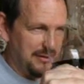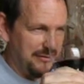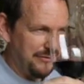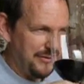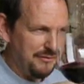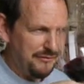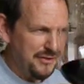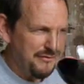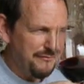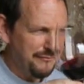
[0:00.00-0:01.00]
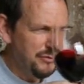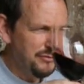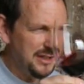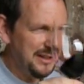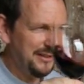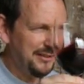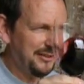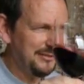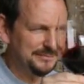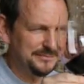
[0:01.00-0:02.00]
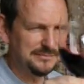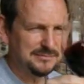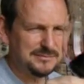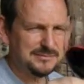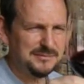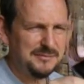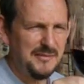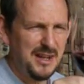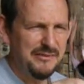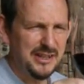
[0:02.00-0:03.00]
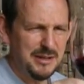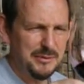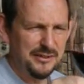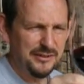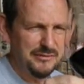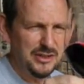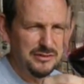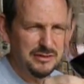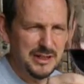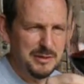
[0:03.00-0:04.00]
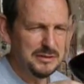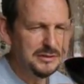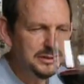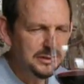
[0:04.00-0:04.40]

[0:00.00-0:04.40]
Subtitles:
sort of the fruitiness of the Cabernet Sauvignon grape.